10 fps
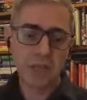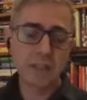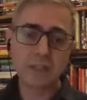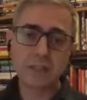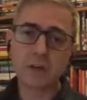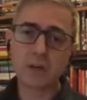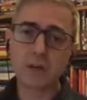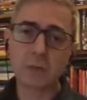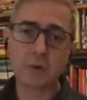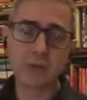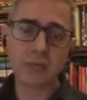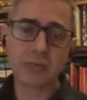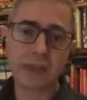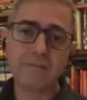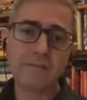The electronic book is
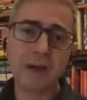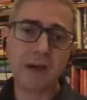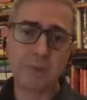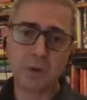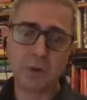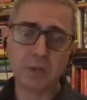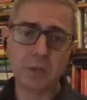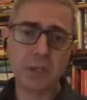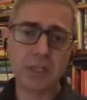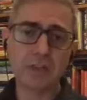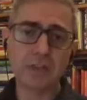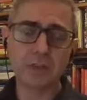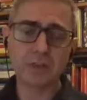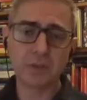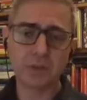invaluable in
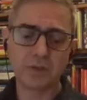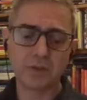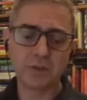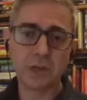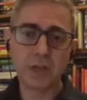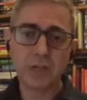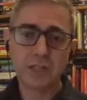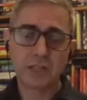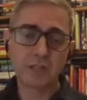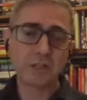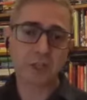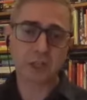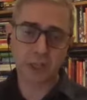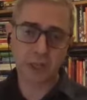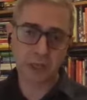terms of
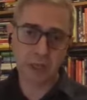searching